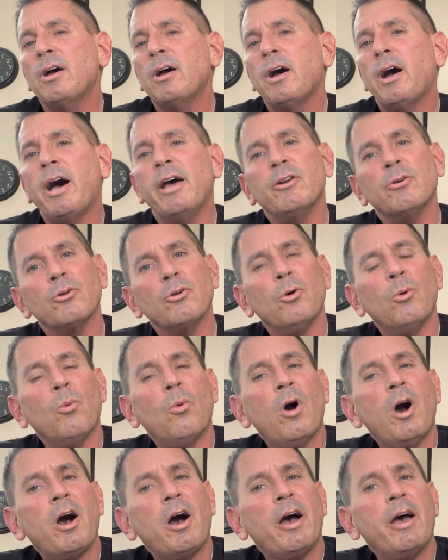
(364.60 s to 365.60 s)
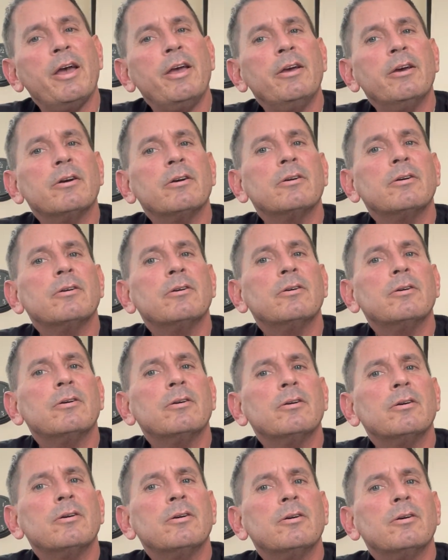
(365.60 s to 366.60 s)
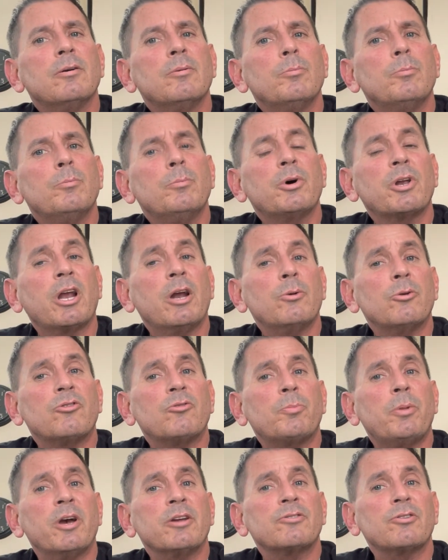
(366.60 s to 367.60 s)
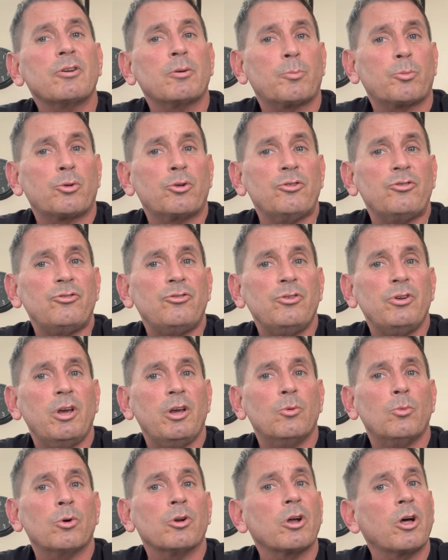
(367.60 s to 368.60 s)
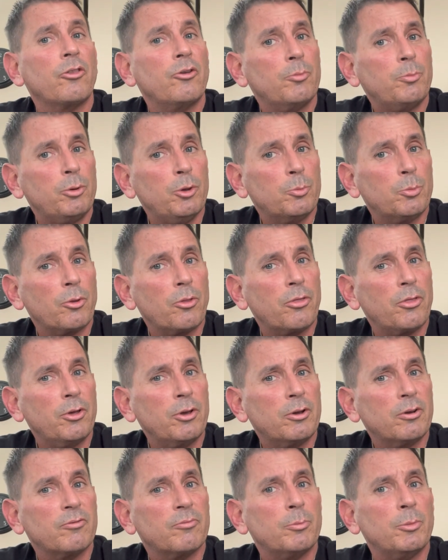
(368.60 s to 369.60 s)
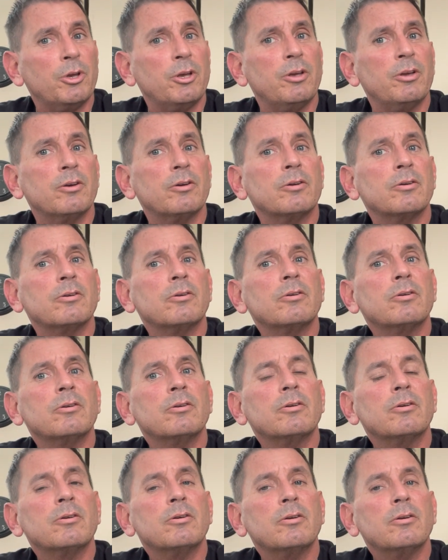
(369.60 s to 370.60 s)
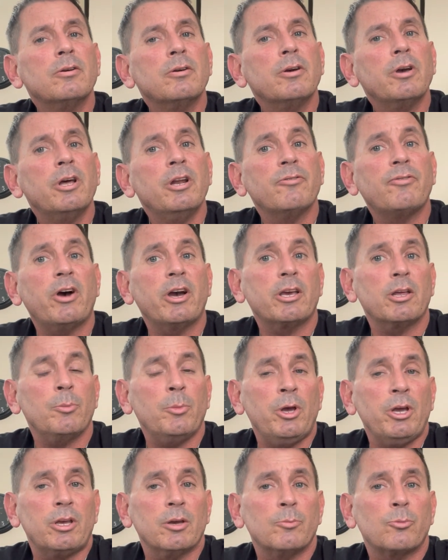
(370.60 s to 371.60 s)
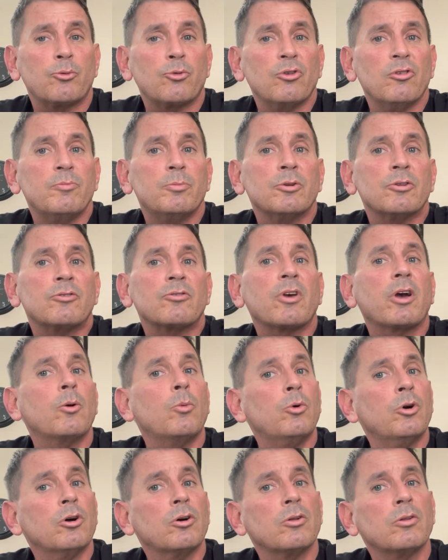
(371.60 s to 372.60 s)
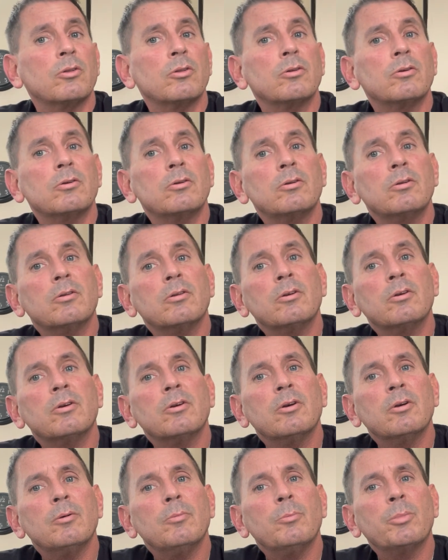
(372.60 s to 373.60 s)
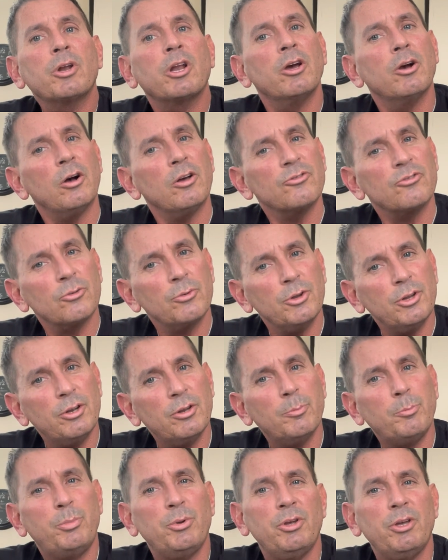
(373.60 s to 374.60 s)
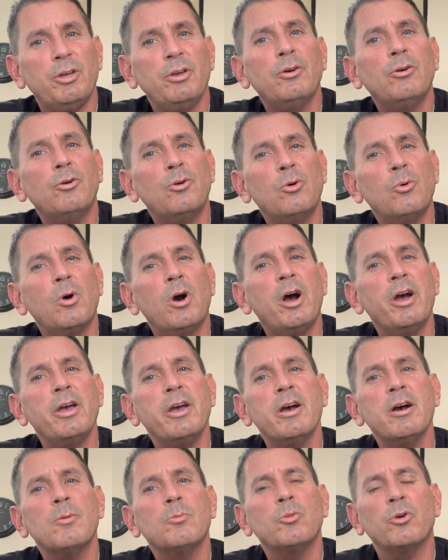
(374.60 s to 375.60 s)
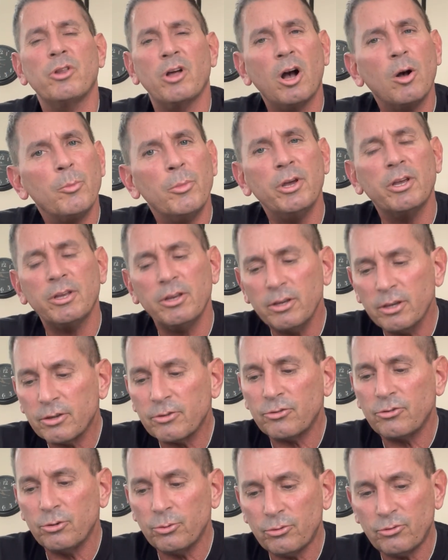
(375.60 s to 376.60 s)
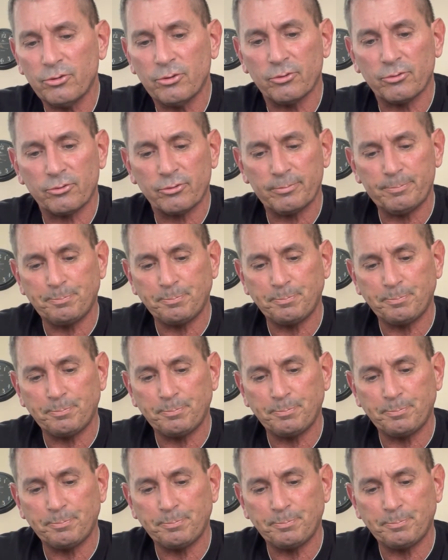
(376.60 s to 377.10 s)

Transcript: I don't know why, but I respect and appreciate what other people think of me. And if I can make improvements, I will. But I also need to be who I am without making excuses.